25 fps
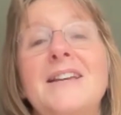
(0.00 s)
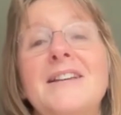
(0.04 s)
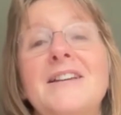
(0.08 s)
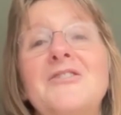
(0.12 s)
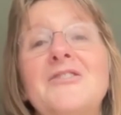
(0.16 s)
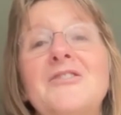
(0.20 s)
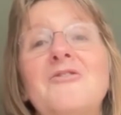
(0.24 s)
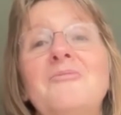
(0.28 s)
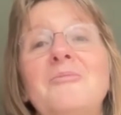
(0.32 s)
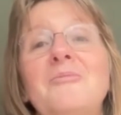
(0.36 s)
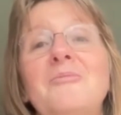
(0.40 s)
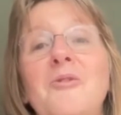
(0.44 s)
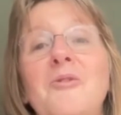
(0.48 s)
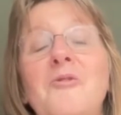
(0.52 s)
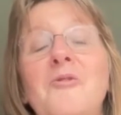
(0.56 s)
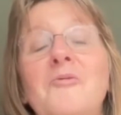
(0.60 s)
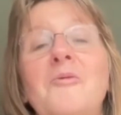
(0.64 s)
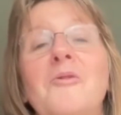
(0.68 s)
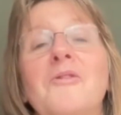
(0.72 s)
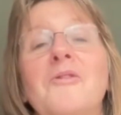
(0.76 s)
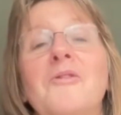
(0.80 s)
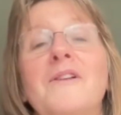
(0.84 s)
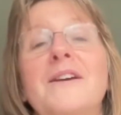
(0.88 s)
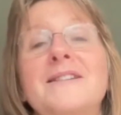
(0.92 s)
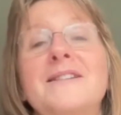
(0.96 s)
on board
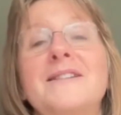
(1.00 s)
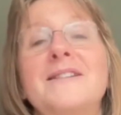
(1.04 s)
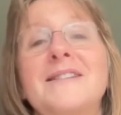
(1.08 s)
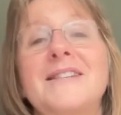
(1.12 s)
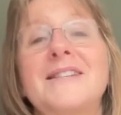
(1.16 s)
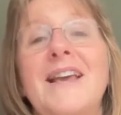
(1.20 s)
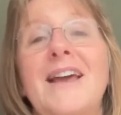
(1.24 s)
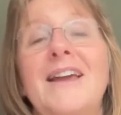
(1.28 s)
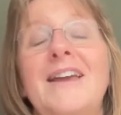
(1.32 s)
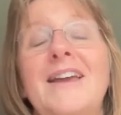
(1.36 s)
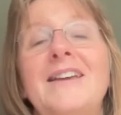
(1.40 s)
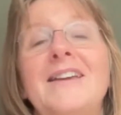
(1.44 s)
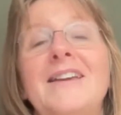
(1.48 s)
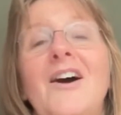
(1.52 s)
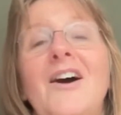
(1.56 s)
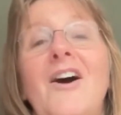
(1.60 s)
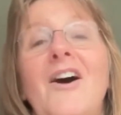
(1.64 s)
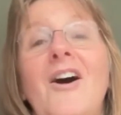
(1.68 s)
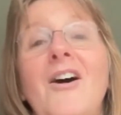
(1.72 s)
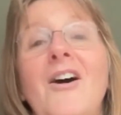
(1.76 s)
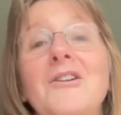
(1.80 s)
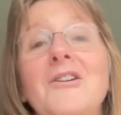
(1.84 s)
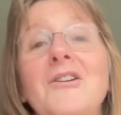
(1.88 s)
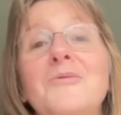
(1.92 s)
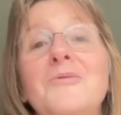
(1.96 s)
what they say,
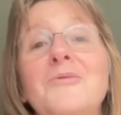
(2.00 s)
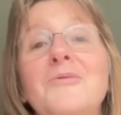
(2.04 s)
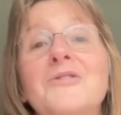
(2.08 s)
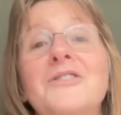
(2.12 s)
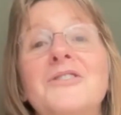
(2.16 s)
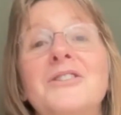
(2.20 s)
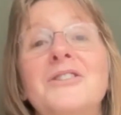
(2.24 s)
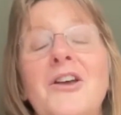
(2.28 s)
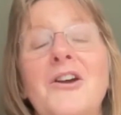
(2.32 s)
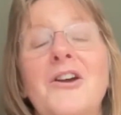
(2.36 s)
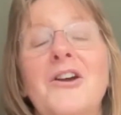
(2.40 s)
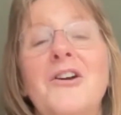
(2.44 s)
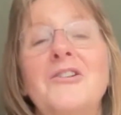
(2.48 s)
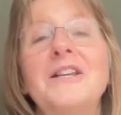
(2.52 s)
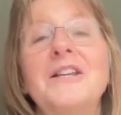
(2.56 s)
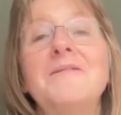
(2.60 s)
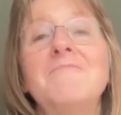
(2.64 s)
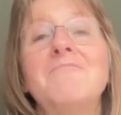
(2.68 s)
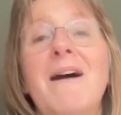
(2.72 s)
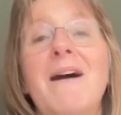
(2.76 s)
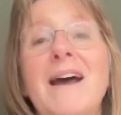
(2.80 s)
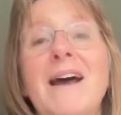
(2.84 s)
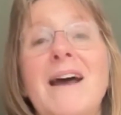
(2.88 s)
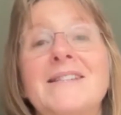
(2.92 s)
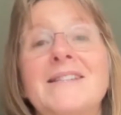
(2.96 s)
I was learning
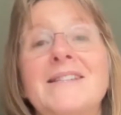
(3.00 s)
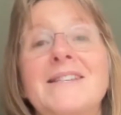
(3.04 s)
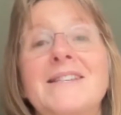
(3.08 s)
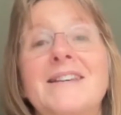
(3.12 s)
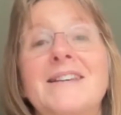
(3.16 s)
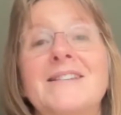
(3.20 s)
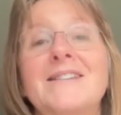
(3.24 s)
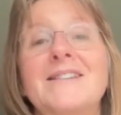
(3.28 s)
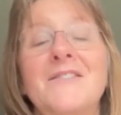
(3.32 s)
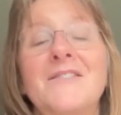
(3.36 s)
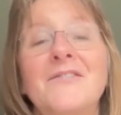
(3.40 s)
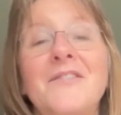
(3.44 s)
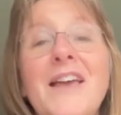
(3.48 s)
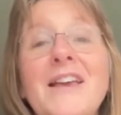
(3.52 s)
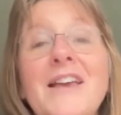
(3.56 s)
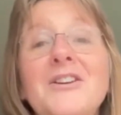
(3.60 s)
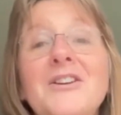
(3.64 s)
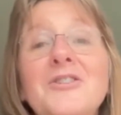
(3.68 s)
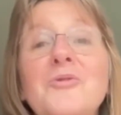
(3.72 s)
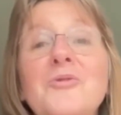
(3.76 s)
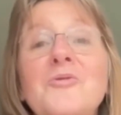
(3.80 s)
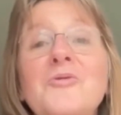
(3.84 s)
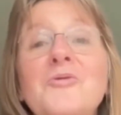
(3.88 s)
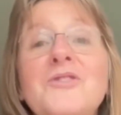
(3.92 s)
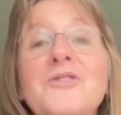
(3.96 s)
masses, and they could
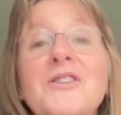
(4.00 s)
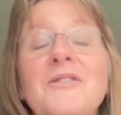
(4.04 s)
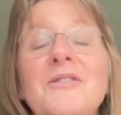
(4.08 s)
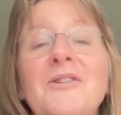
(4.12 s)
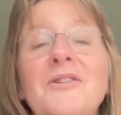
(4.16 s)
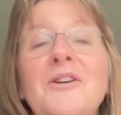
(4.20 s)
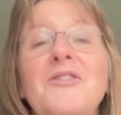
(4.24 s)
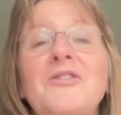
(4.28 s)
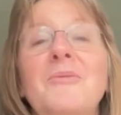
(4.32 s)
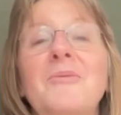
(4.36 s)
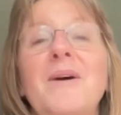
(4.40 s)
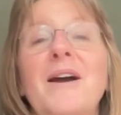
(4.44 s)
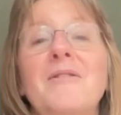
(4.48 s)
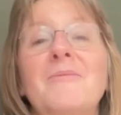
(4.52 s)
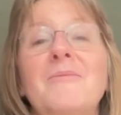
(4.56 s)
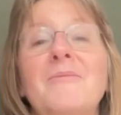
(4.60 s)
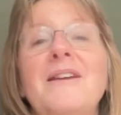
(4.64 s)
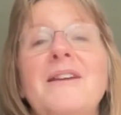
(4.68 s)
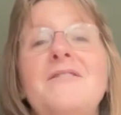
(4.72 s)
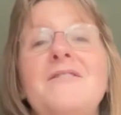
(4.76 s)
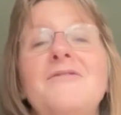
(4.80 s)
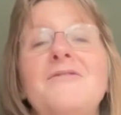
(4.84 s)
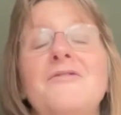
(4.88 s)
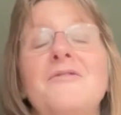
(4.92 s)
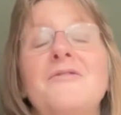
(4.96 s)
also learn about
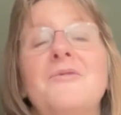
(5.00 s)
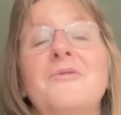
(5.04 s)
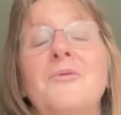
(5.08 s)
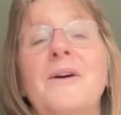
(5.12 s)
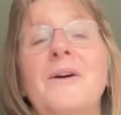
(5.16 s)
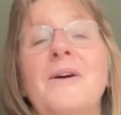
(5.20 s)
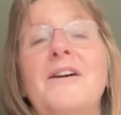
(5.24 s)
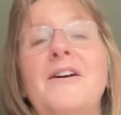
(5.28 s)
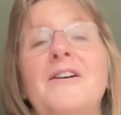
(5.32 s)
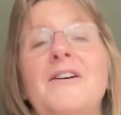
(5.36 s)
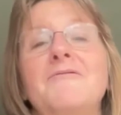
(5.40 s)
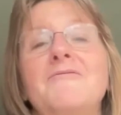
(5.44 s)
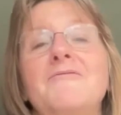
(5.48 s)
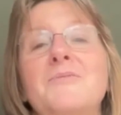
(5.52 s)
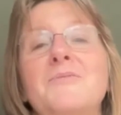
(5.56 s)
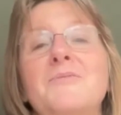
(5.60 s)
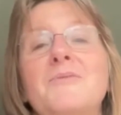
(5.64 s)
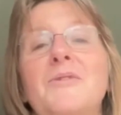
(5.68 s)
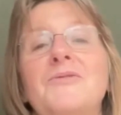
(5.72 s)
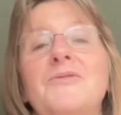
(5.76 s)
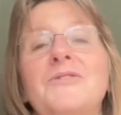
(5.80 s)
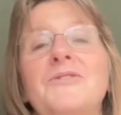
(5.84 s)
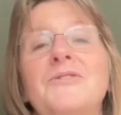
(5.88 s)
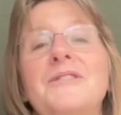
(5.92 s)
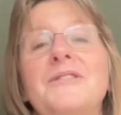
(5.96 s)
me from the way I
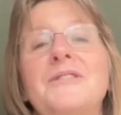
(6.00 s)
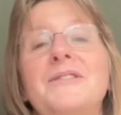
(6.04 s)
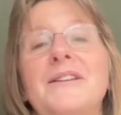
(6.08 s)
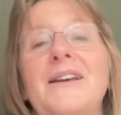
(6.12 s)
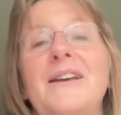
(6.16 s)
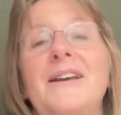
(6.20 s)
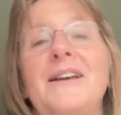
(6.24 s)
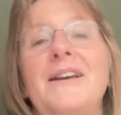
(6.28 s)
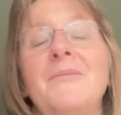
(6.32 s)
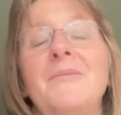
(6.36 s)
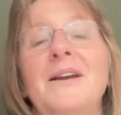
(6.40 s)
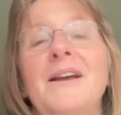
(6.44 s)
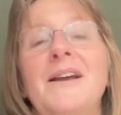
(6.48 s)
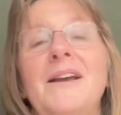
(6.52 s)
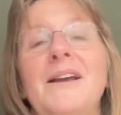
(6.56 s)
responded to them.